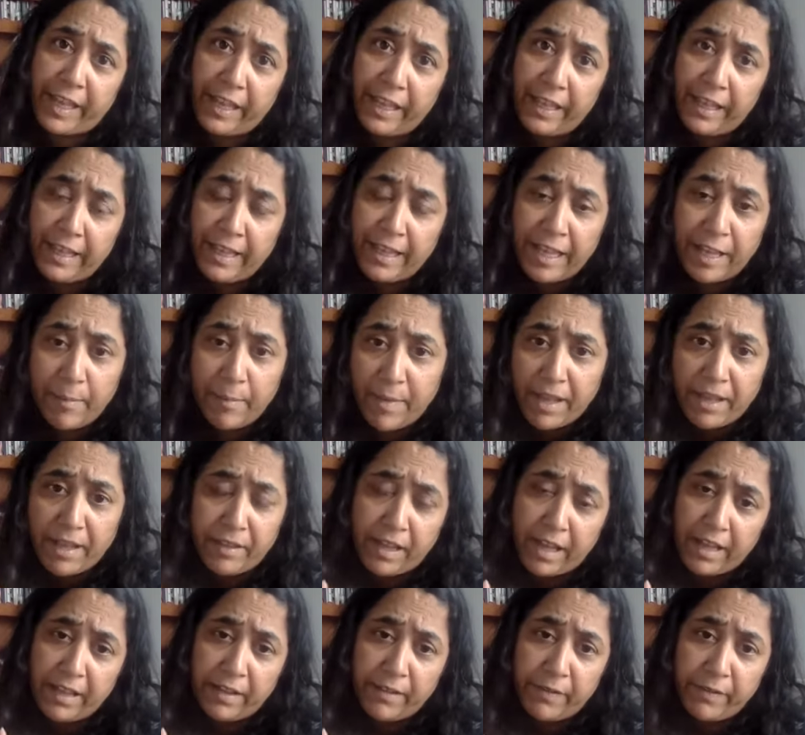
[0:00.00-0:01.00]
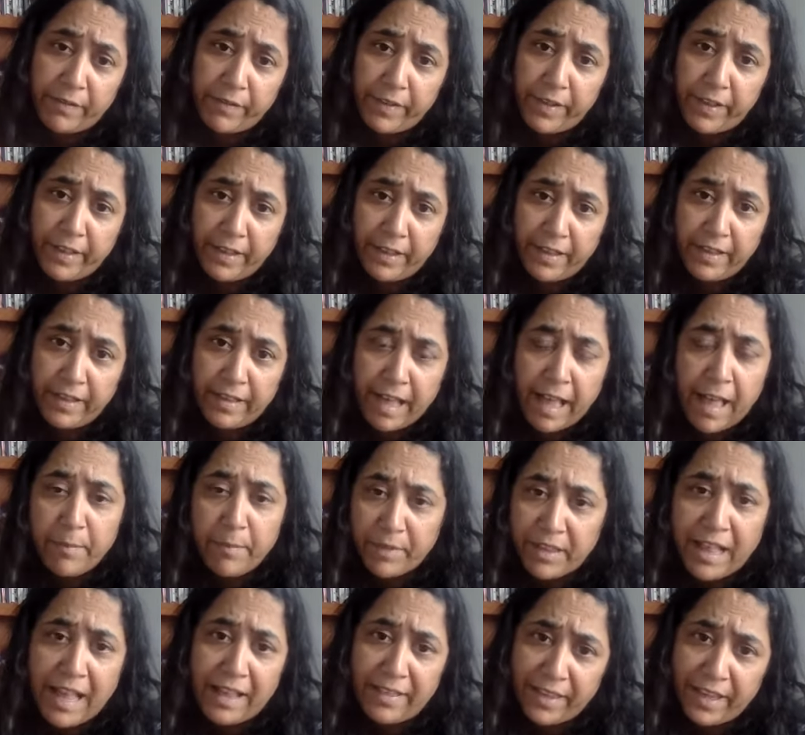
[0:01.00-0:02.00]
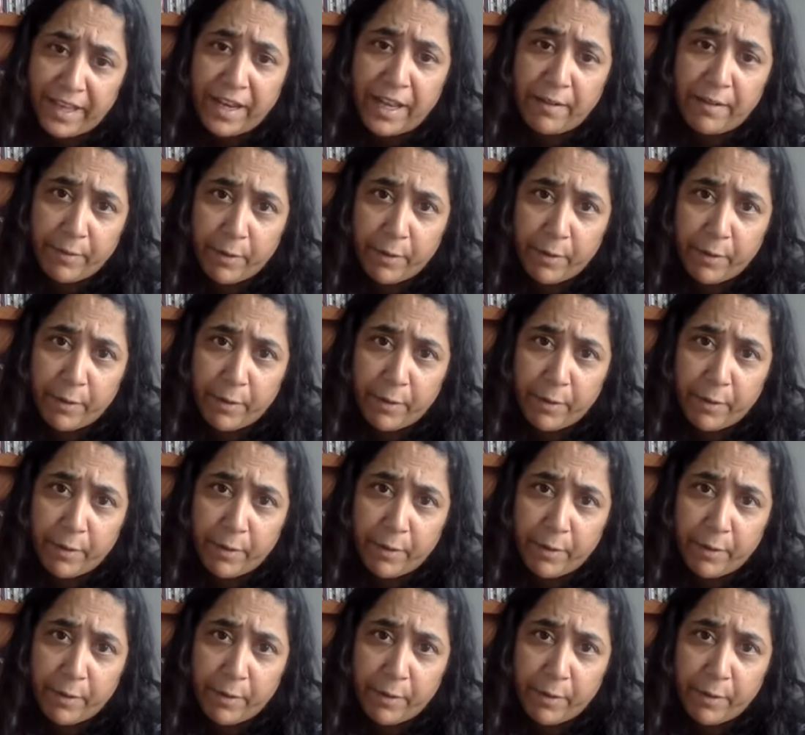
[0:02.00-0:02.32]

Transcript: in my life, I'm glad that I wrote